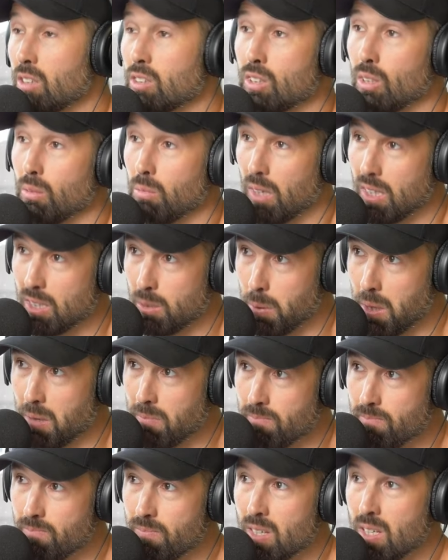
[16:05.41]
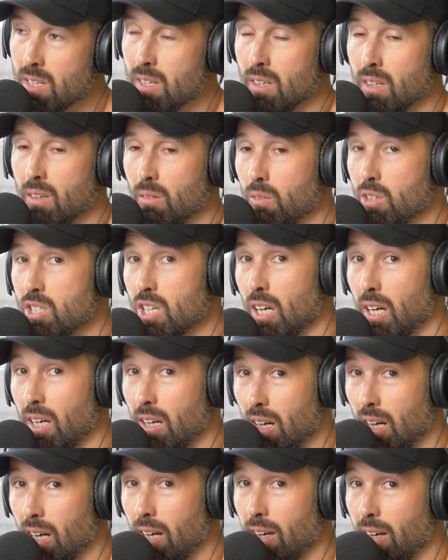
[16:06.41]
soup recipe, which
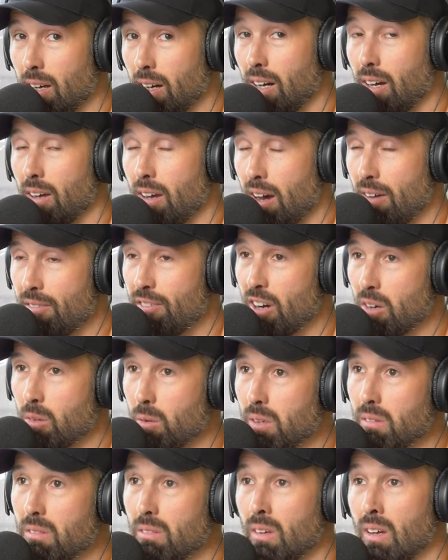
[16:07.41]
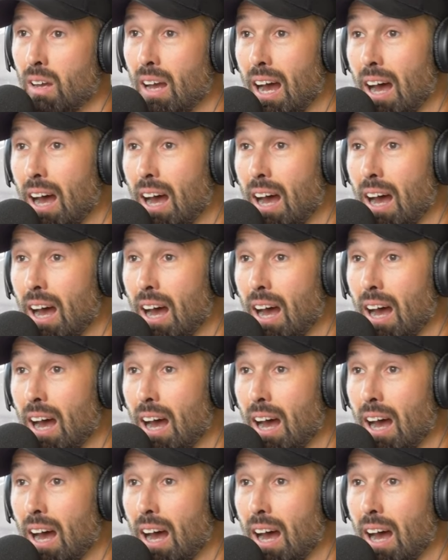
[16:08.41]
I with.